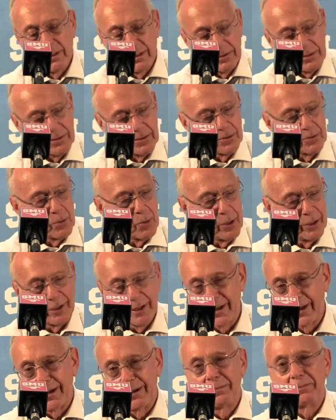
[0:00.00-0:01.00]
this is
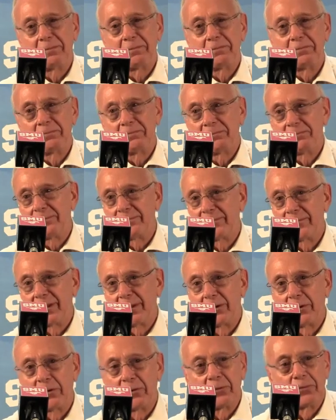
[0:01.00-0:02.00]
one game.
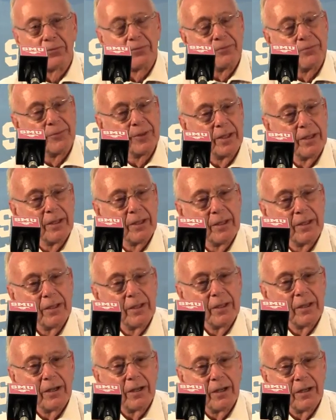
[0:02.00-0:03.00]
You know,
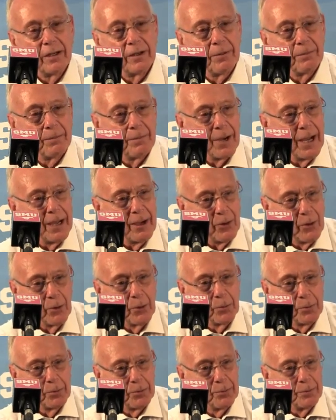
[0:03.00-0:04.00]
my
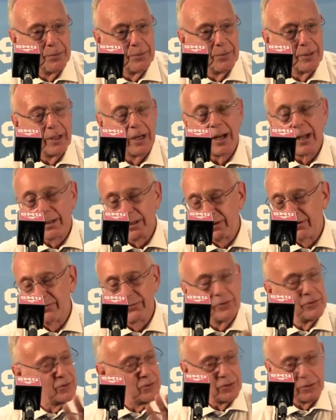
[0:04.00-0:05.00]
hope, and I
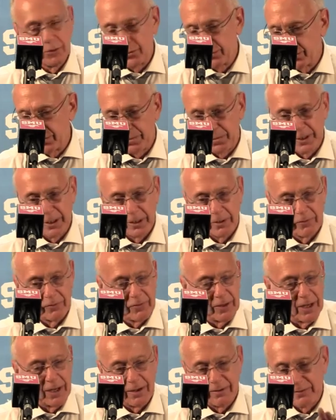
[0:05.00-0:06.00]
love the students being
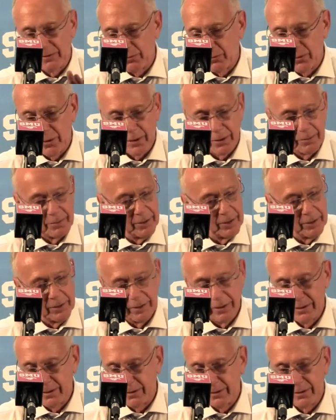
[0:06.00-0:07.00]
involved. I want them
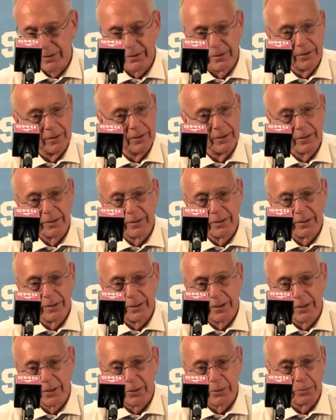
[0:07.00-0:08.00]
to,
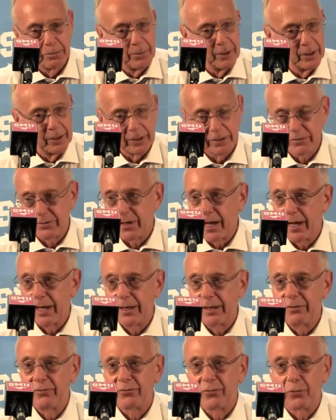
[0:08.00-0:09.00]
you know, be
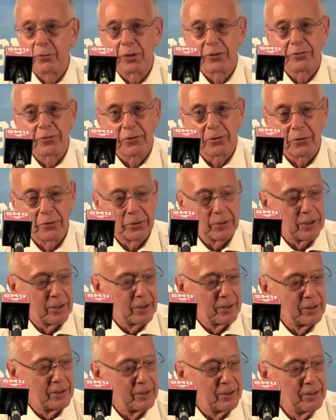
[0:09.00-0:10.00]
excited for what's going
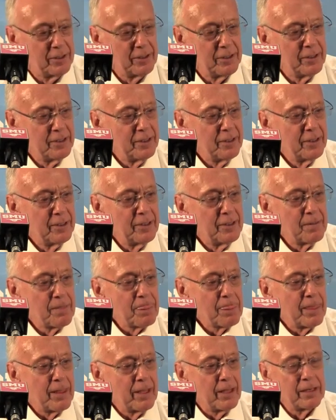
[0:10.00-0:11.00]
on.
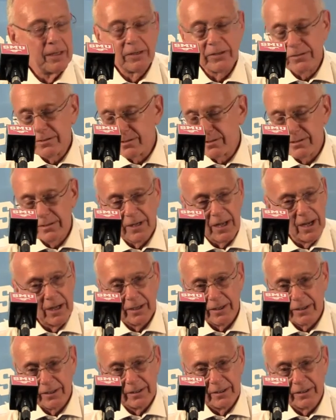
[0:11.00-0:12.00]
And this is
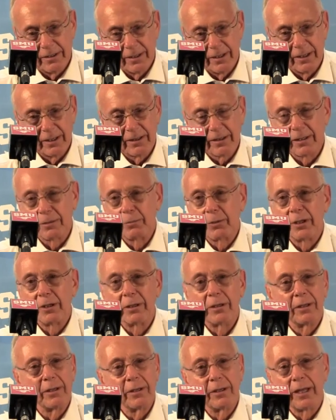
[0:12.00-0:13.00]
not anything,
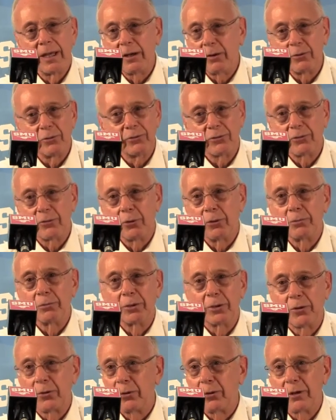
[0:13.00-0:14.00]
but they don't storm
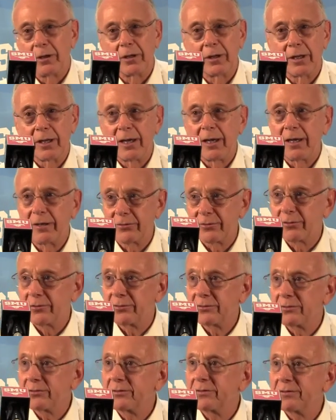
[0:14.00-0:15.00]
the court in
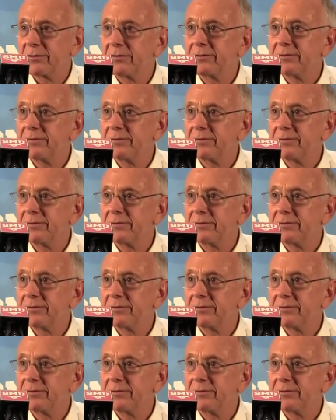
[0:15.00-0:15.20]
Kansas.